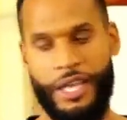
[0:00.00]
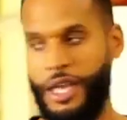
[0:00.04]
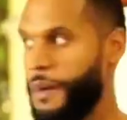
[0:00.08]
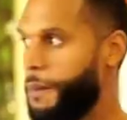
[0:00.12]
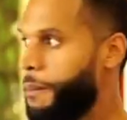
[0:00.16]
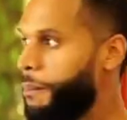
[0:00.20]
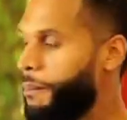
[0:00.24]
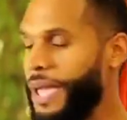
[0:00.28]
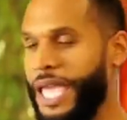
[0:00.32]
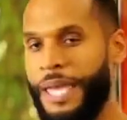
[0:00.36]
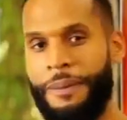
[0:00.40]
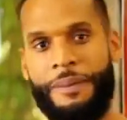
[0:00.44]

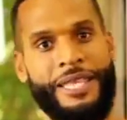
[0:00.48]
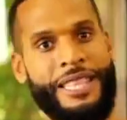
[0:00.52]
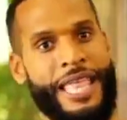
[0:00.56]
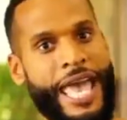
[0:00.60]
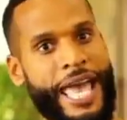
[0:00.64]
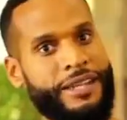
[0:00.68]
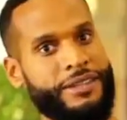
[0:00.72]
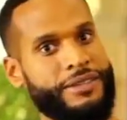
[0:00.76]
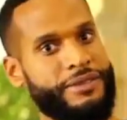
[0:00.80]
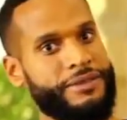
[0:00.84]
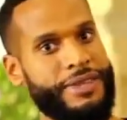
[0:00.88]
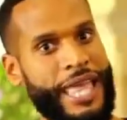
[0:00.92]
Maybe
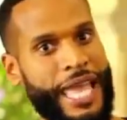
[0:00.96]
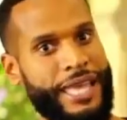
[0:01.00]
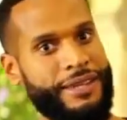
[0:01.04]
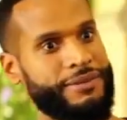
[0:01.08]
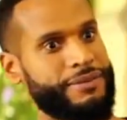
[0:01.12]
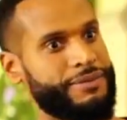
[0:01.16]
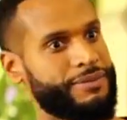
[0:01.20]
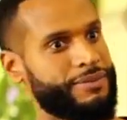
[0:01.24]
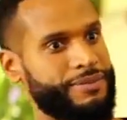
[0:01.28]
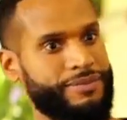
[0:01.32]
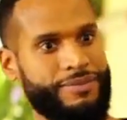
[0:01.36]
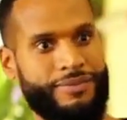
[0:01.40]
that
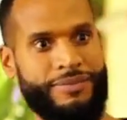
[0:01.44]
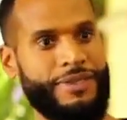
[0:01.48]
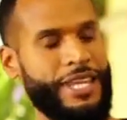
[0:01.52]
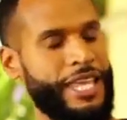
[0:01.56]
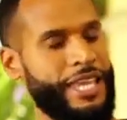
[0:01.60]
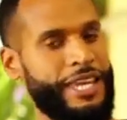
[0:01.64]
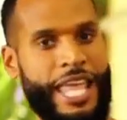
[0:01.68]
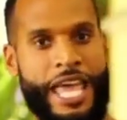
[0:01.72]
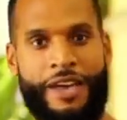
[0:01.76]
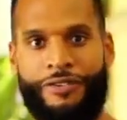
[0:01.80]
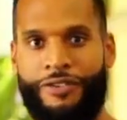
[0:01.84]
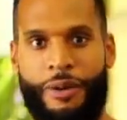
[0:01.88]

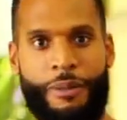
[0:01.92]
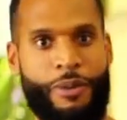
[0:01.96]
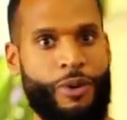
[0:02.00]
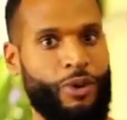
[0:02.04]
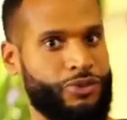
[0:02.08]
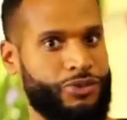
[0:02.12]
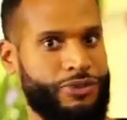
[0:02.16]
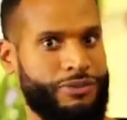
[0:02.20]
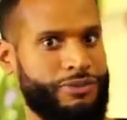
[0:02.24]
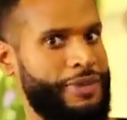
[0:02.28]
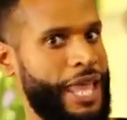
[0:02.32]
ineffable